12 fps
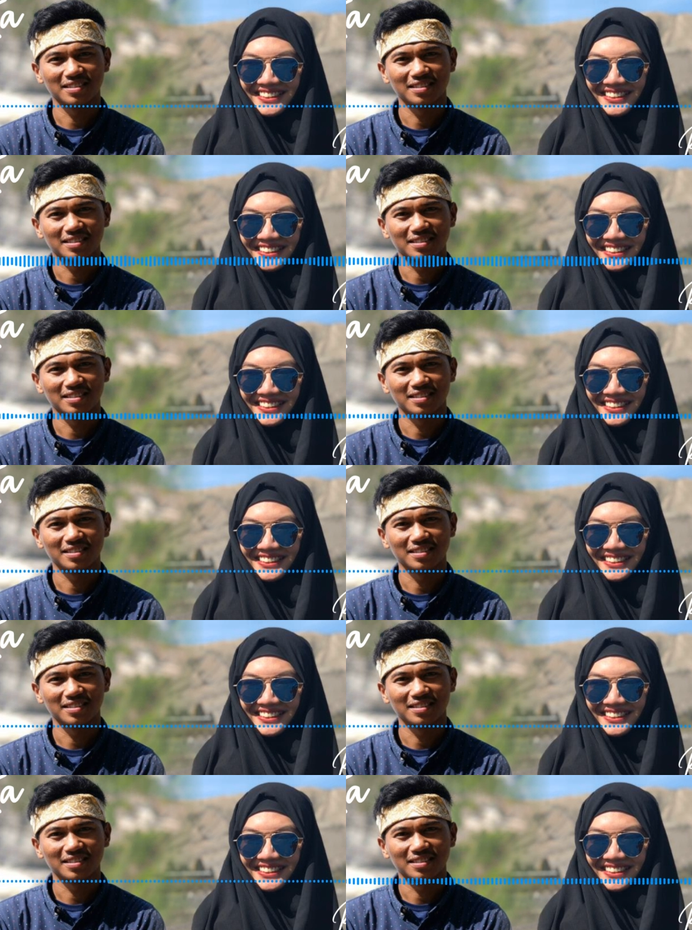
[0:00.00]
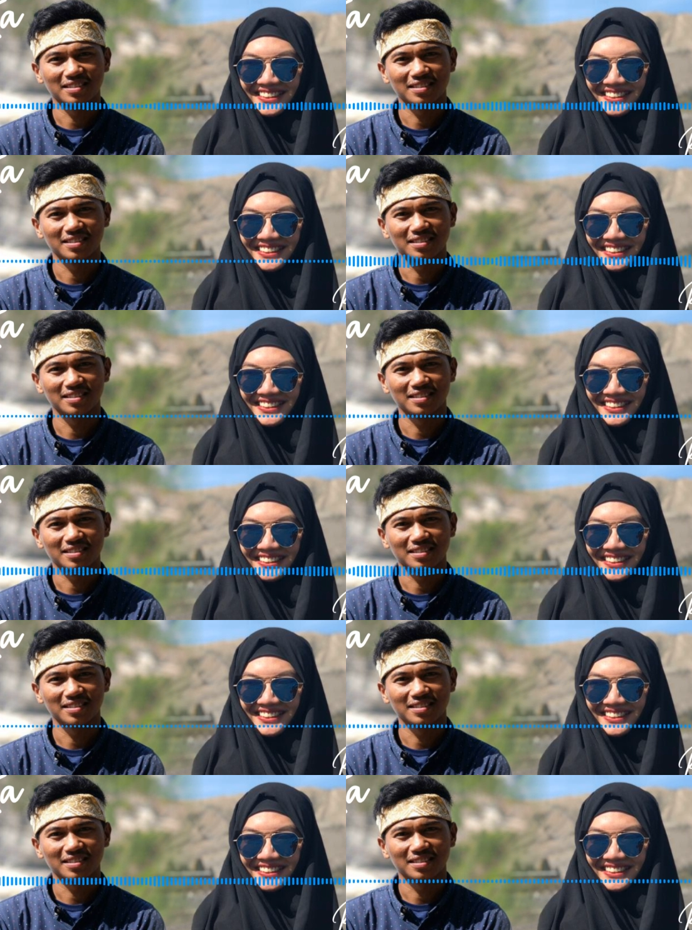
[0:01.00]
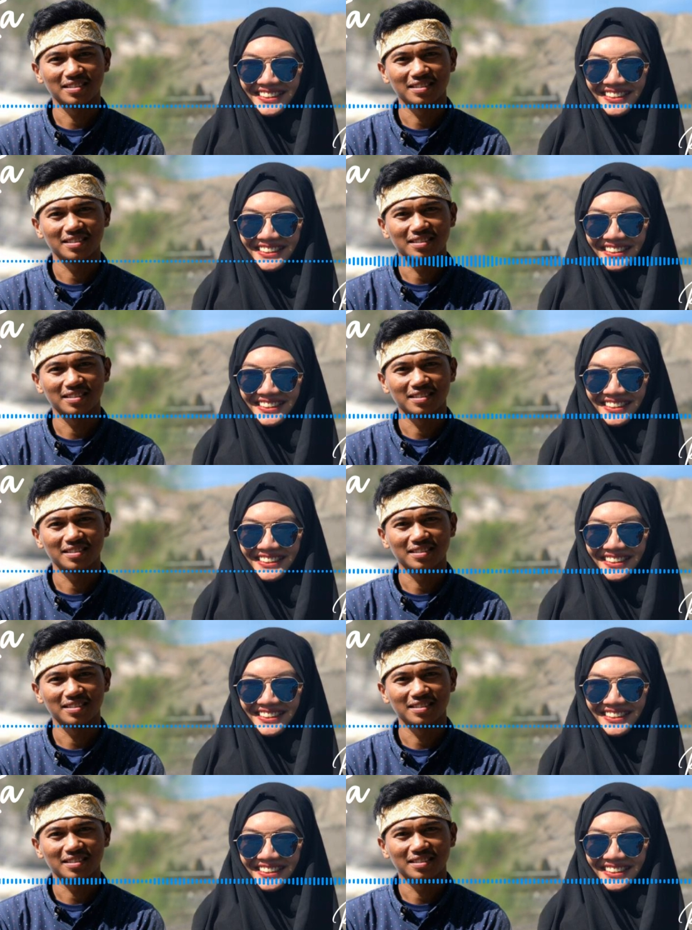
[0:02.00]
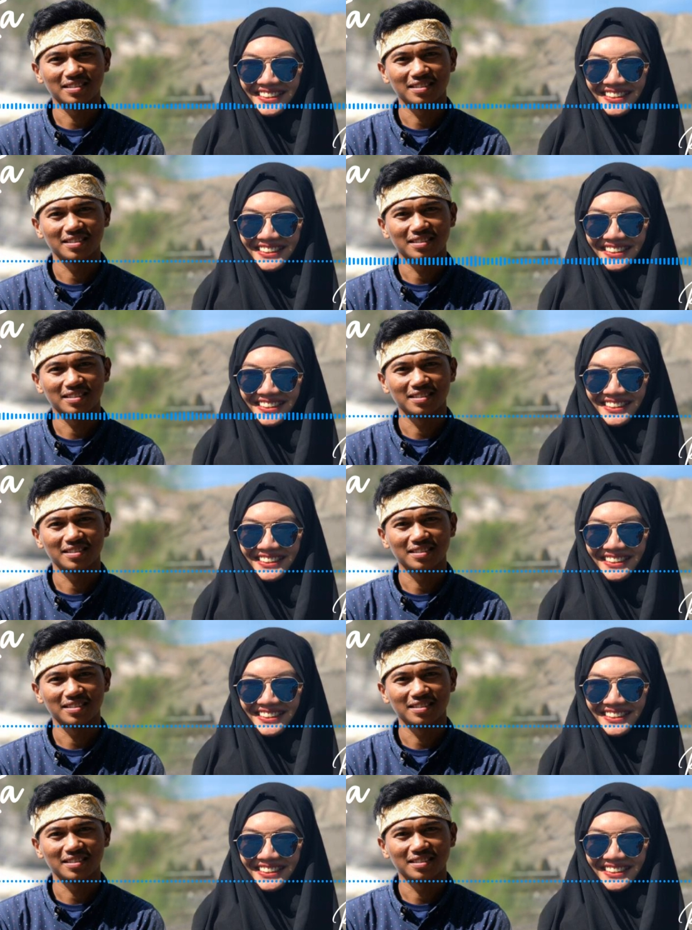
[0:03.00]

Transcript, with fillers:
Speaker 1: time you mm. can develop and you can also share with your